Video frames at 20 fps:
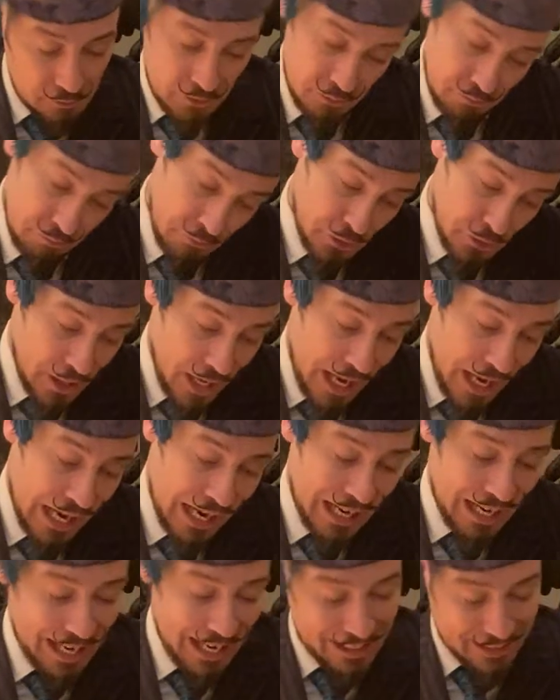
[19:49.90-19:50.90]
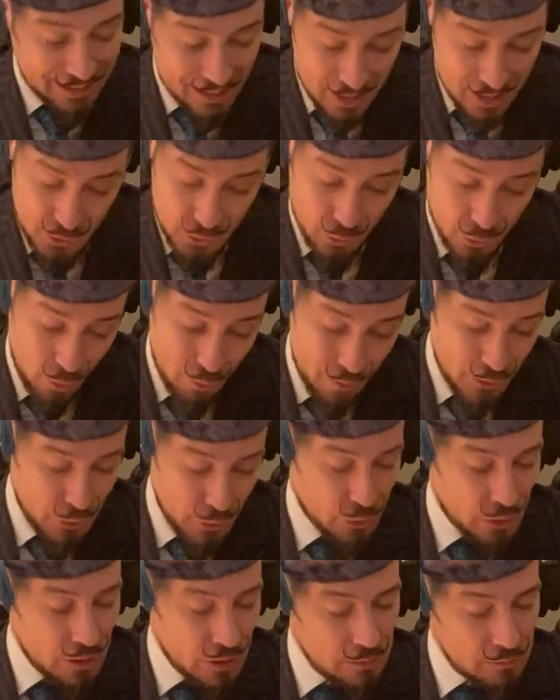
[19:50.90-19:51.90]
Yeah, I think so,
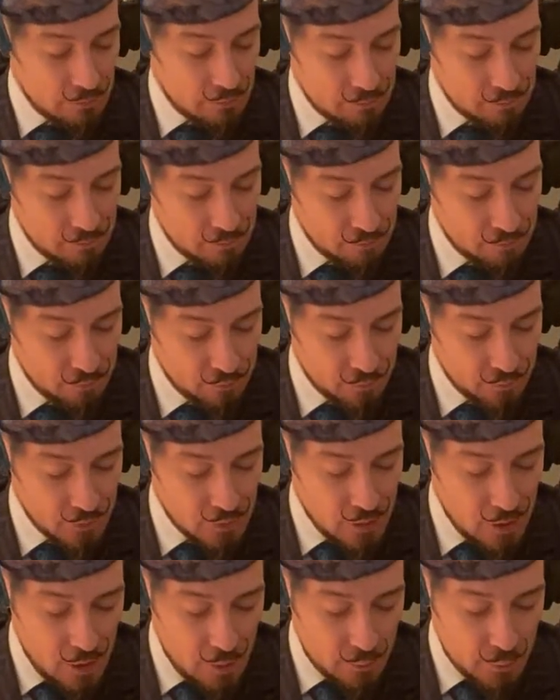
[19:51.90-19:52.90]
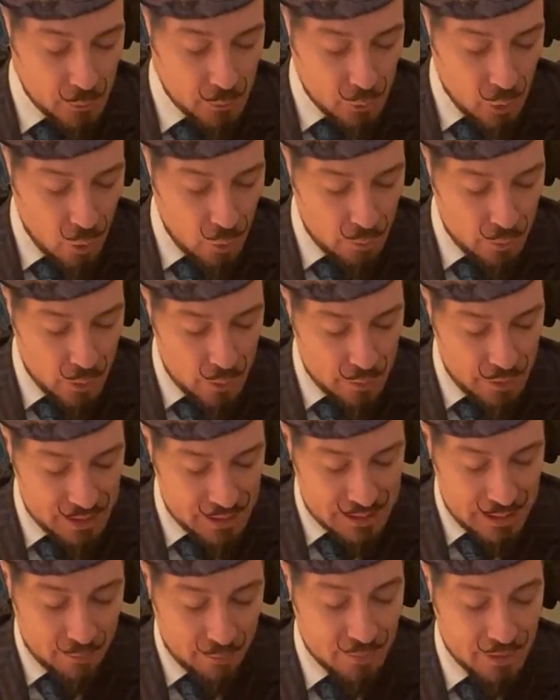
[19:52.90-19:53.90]
monsieur. Perrault murmured
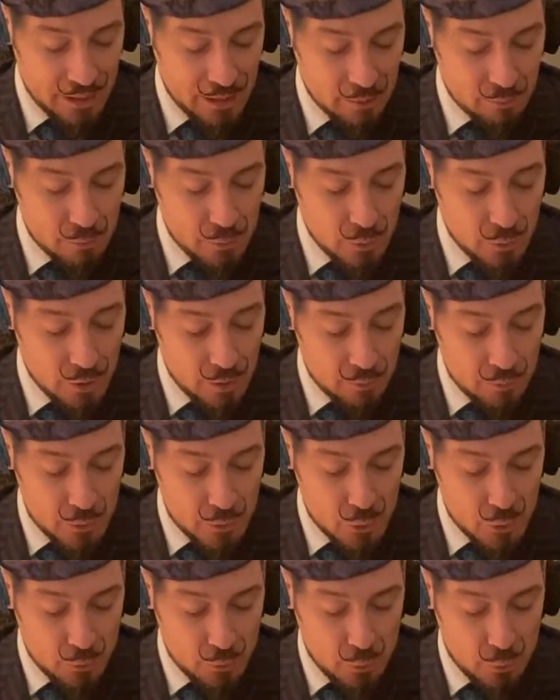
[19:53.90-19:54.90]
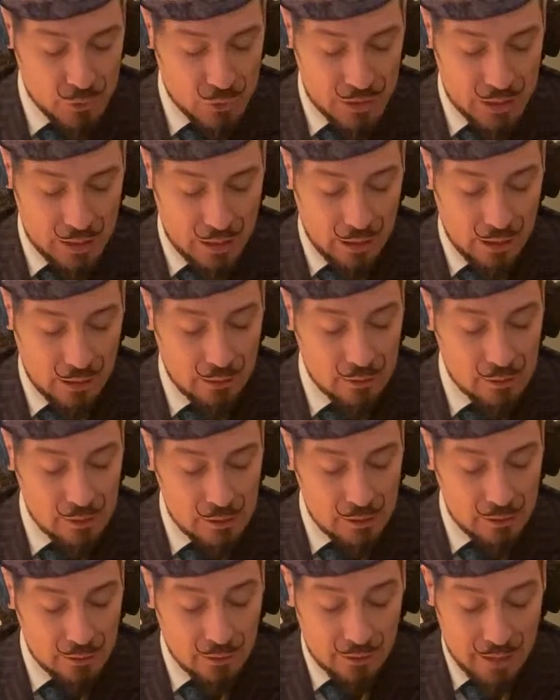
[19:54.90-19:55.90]
something in Monsieur Bouc's ear.
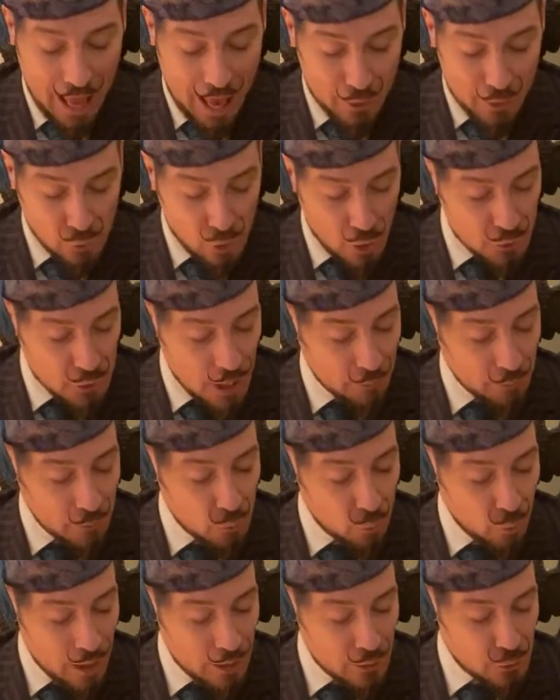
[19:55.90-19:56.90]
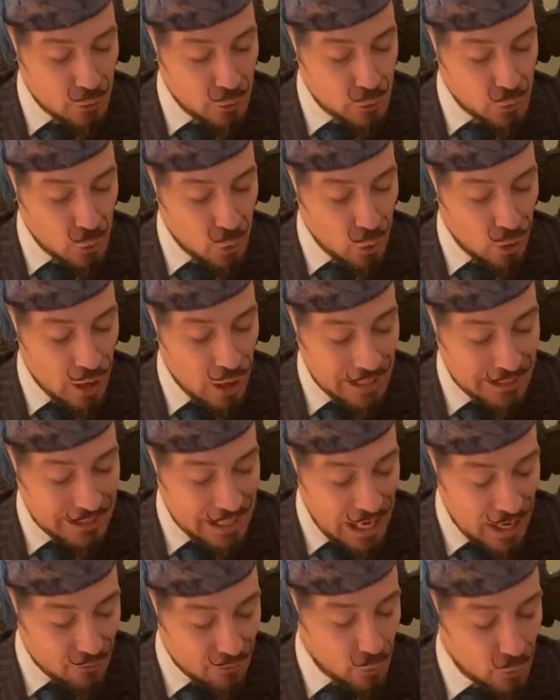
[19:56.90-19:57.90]
The latter got up and went to the door and
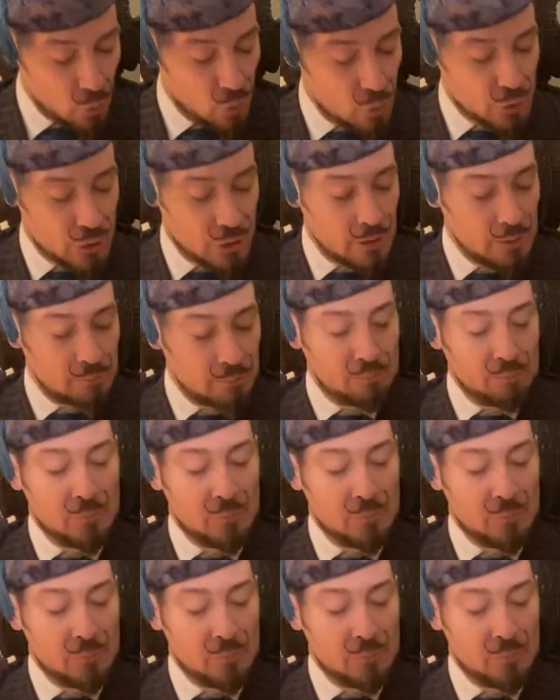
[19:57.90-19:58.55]
gave an order.